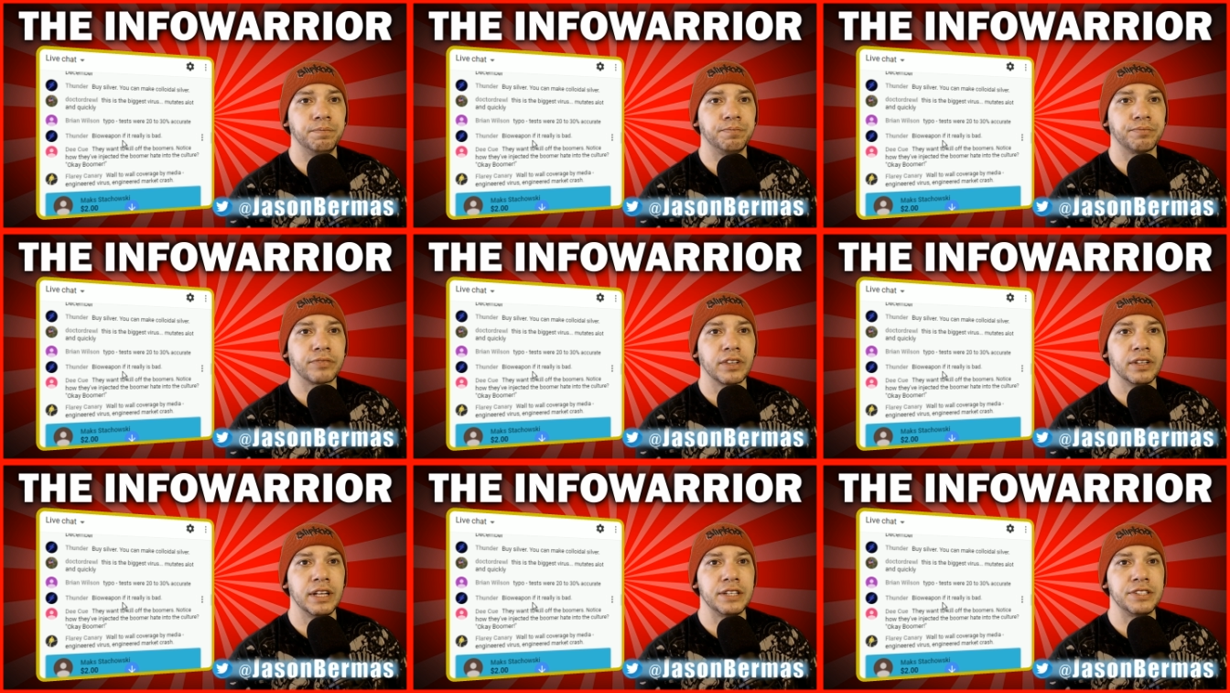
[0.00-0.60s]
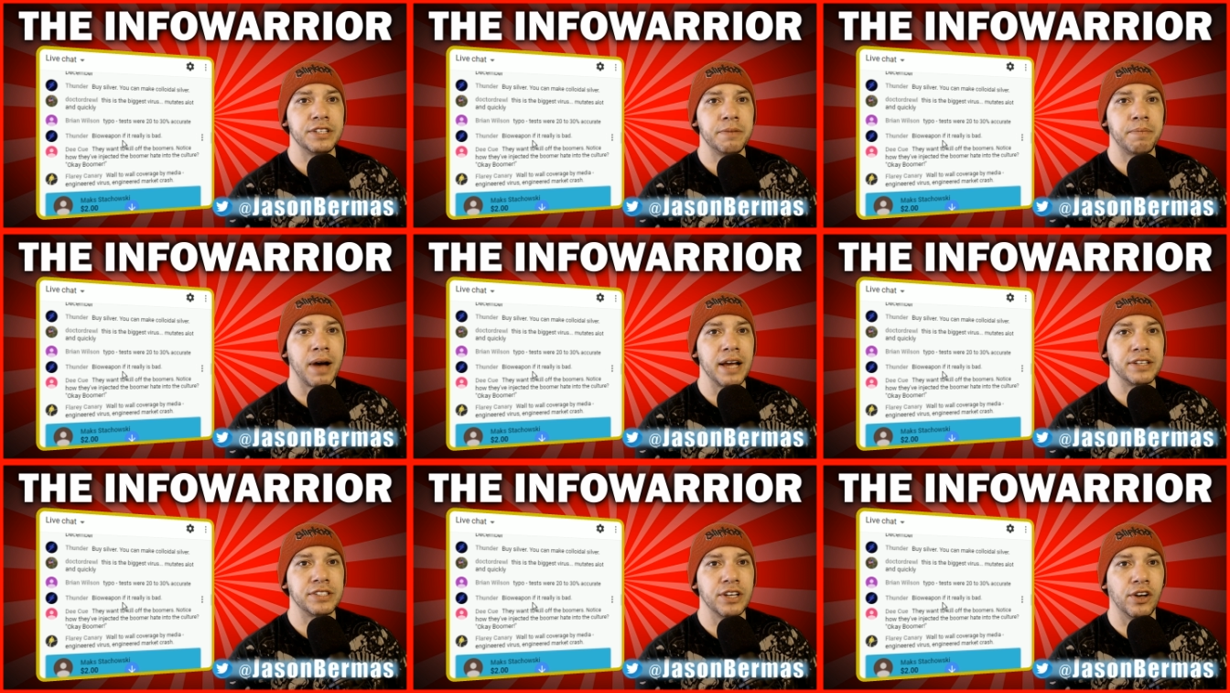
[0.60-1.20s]
Let's see.
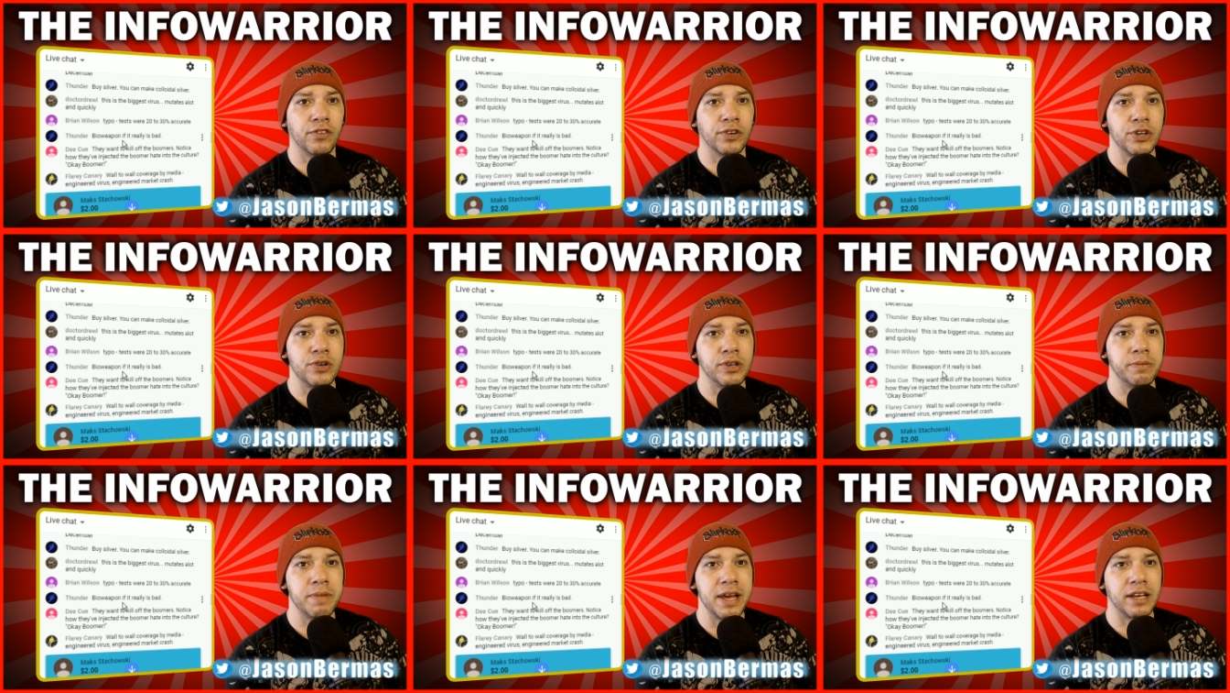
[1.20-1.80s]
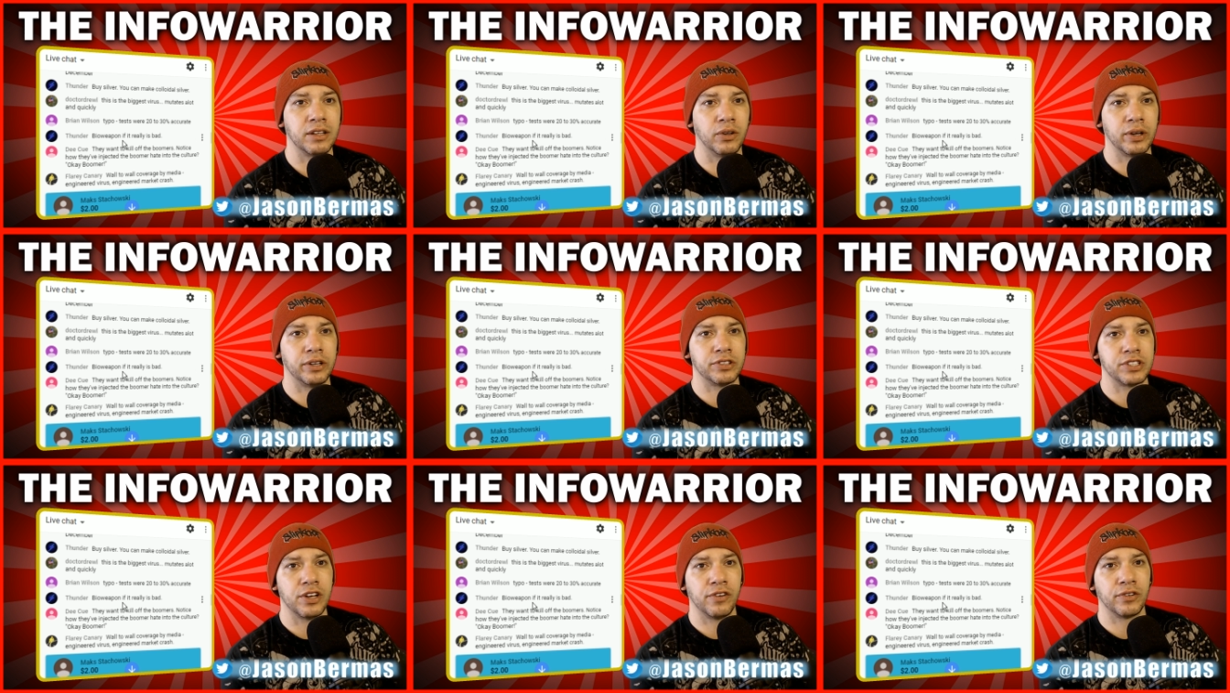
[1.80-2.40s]
Buy silver. You can make colloidal
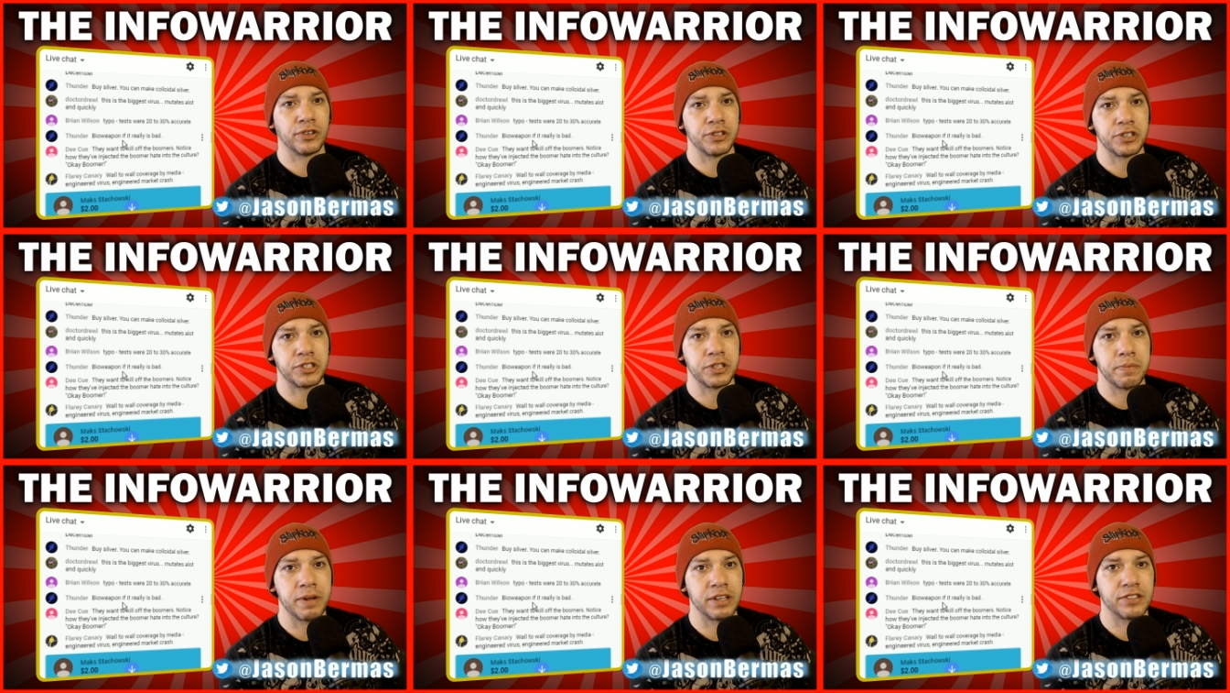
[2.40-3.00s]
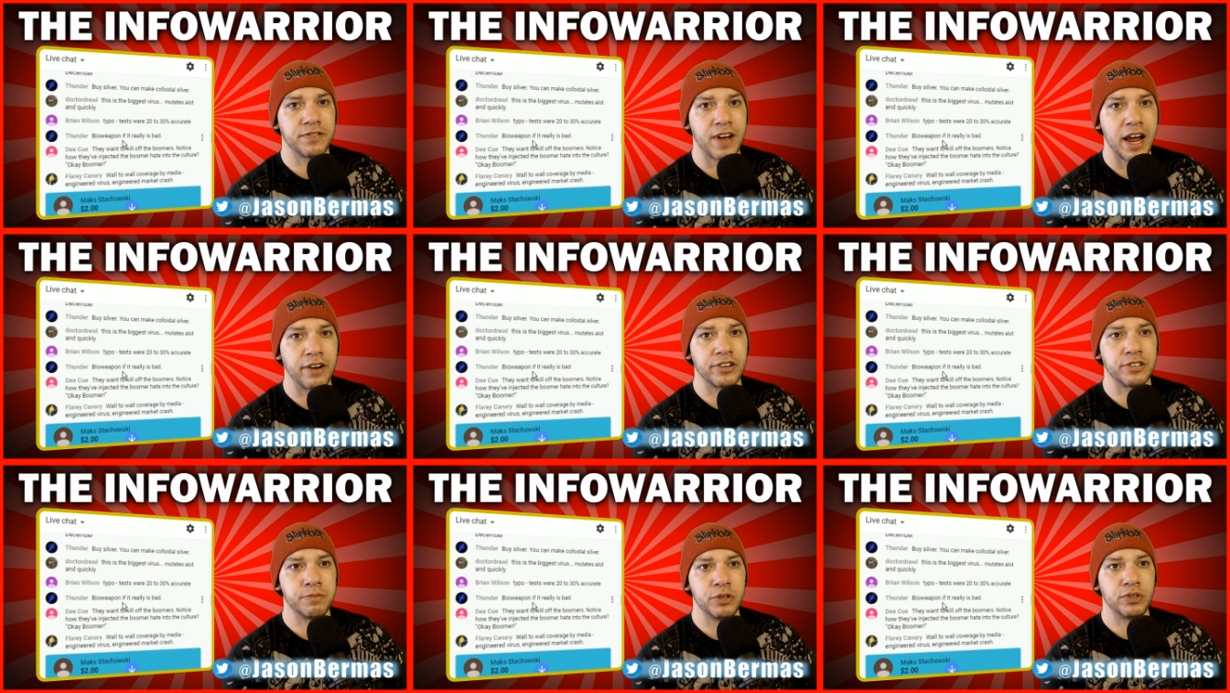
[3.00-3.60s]
silver. This is the biggest
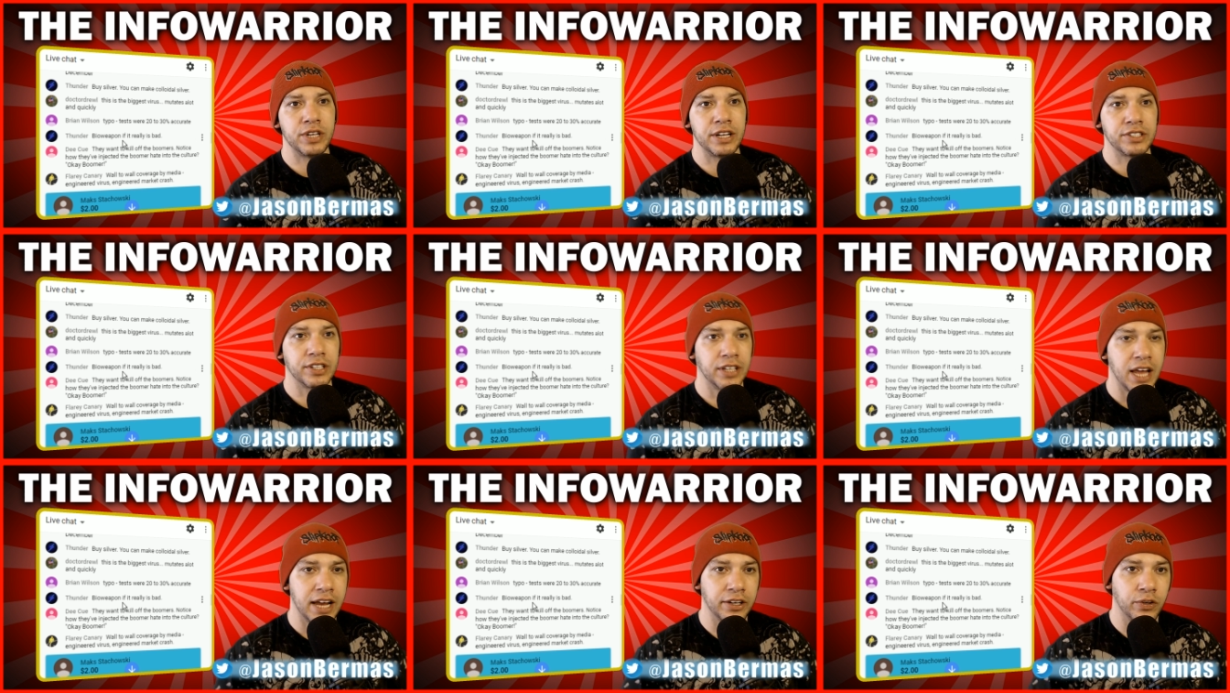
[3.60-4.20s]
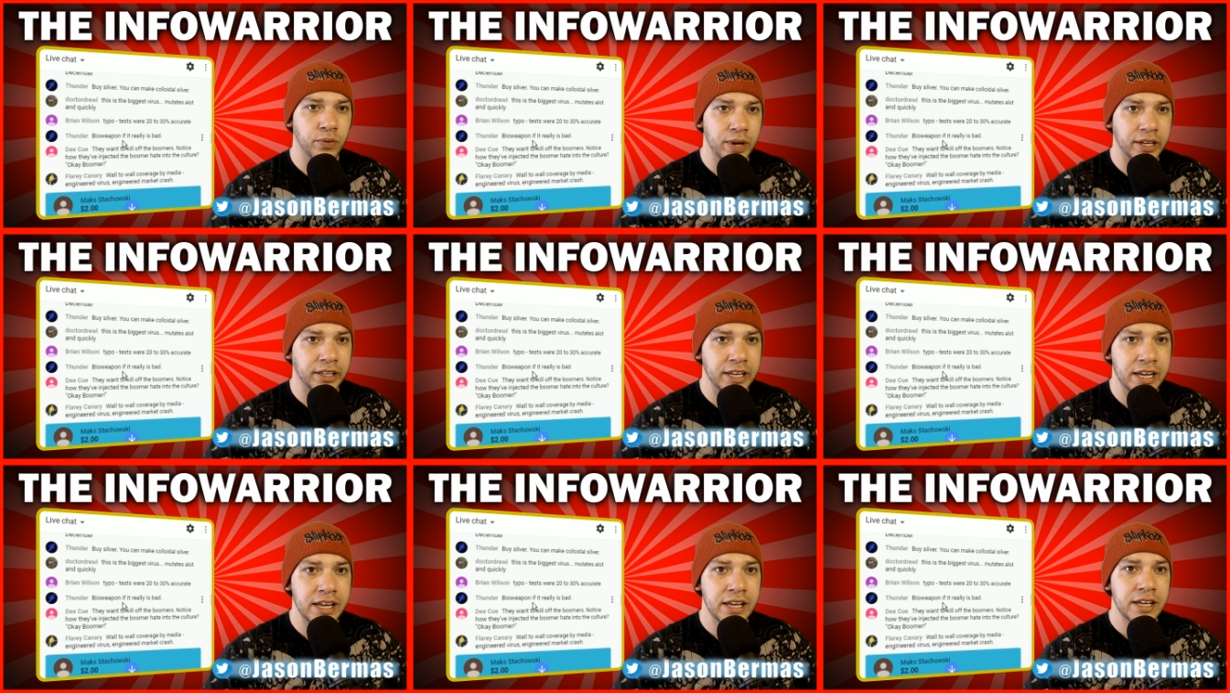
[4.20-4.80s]
virus. Mutates a lot and
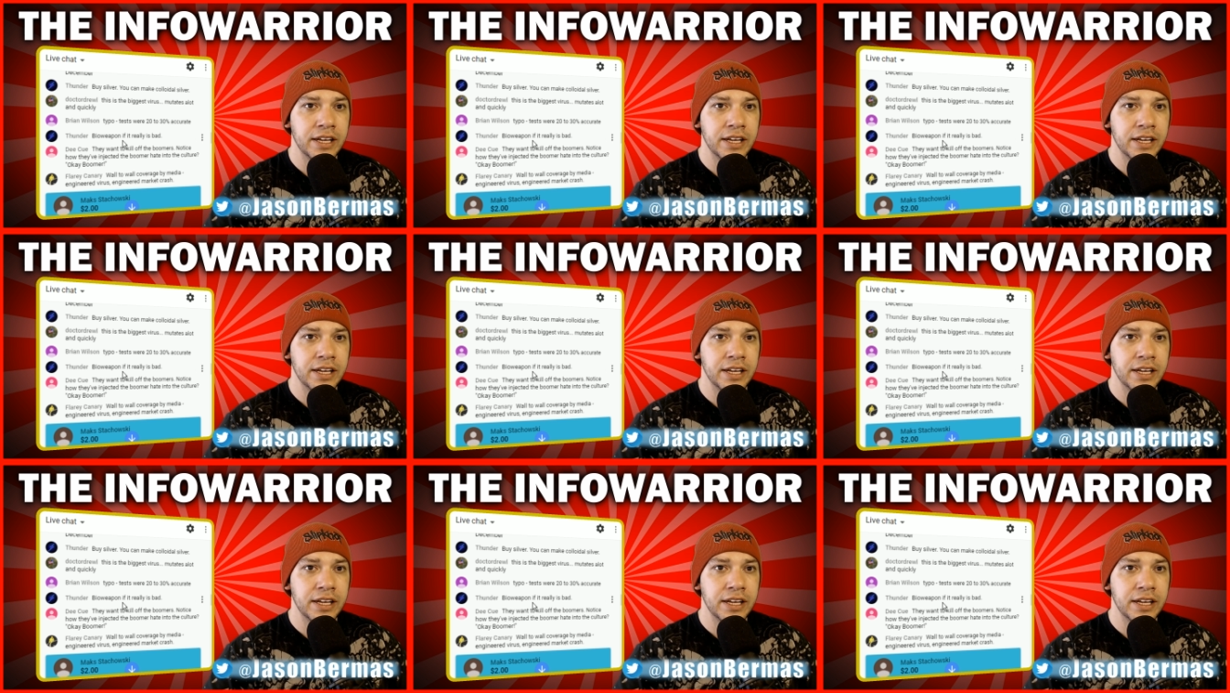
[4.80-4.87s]
quickly.